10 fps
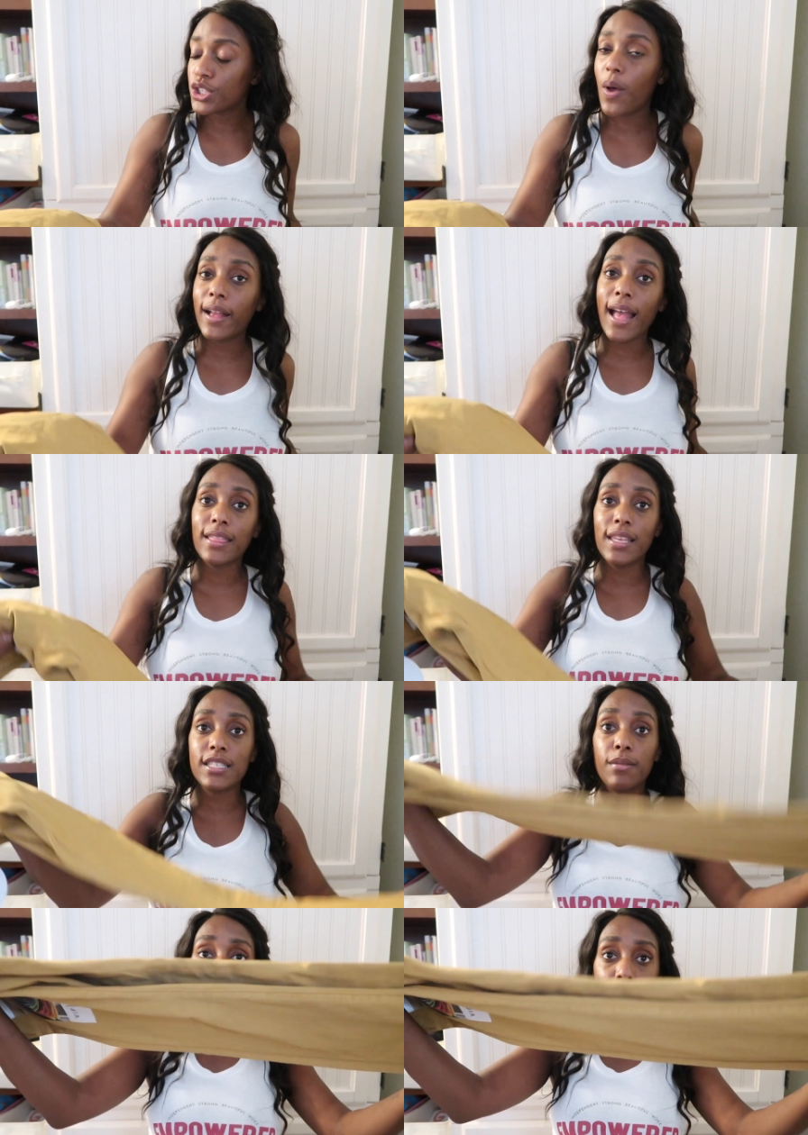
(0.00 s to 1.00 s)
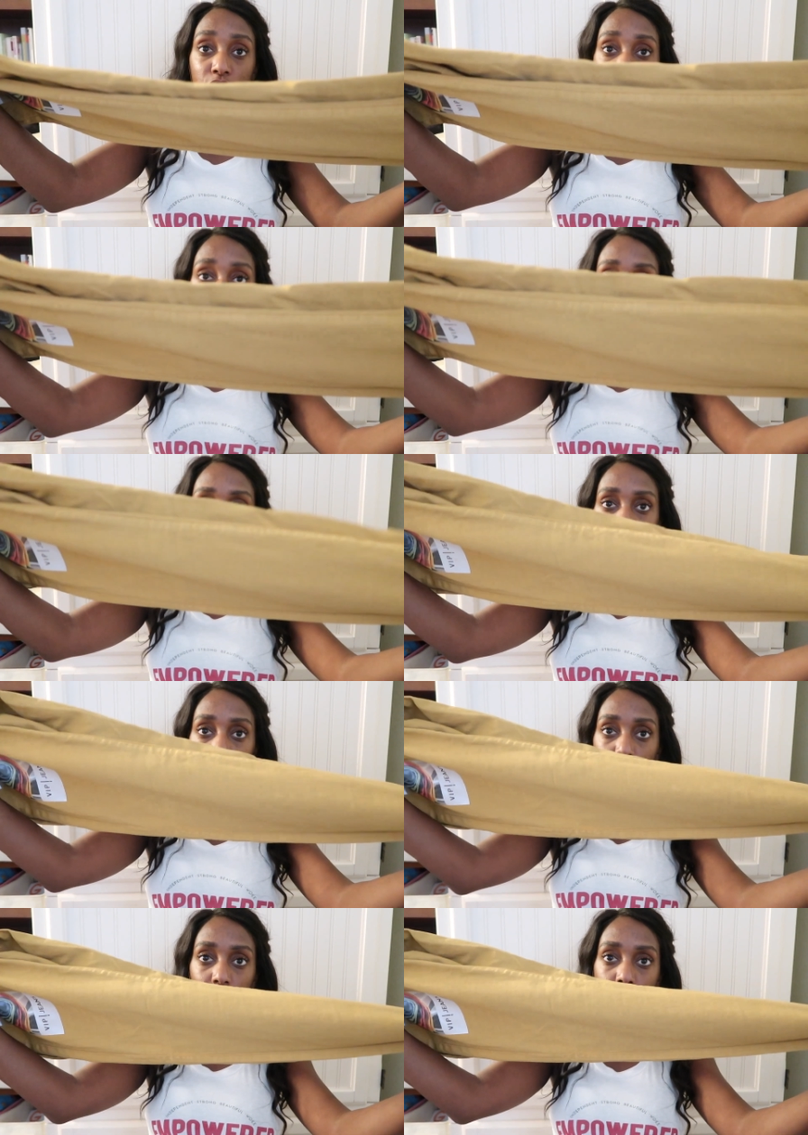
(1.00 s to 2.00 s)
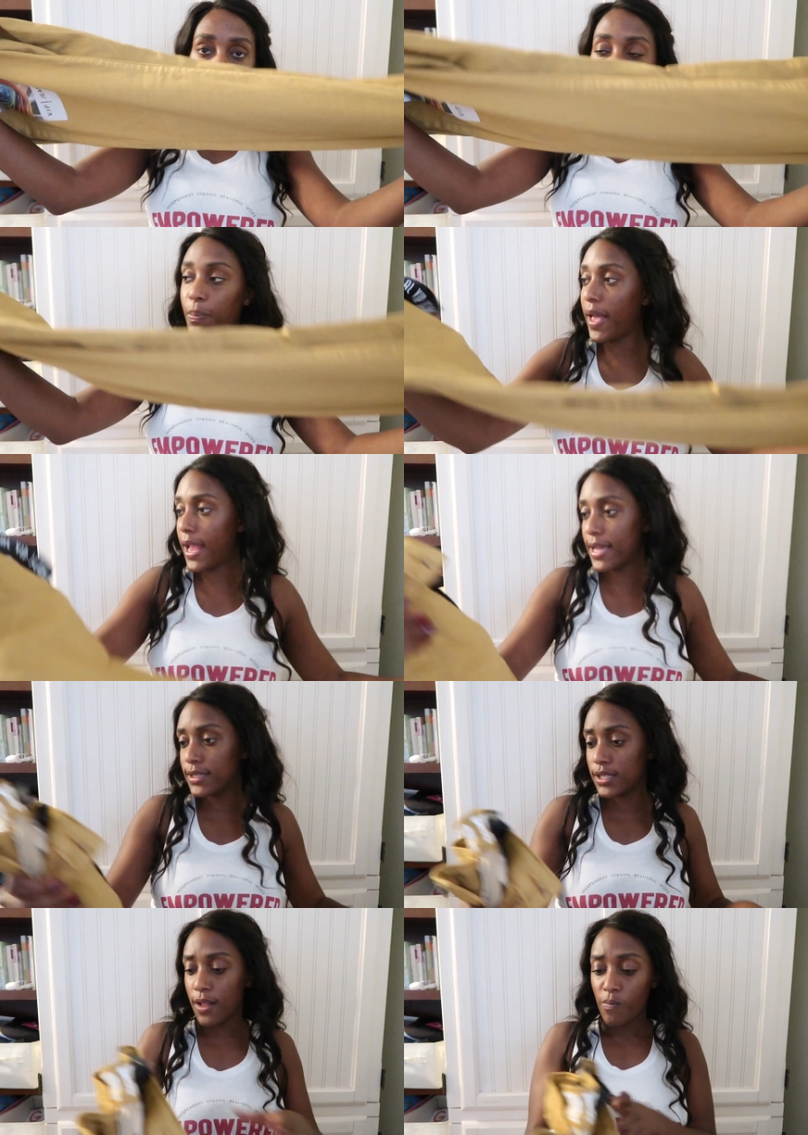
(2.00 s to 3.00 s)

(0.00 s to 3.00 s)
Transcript: So I got these mustard colored pants.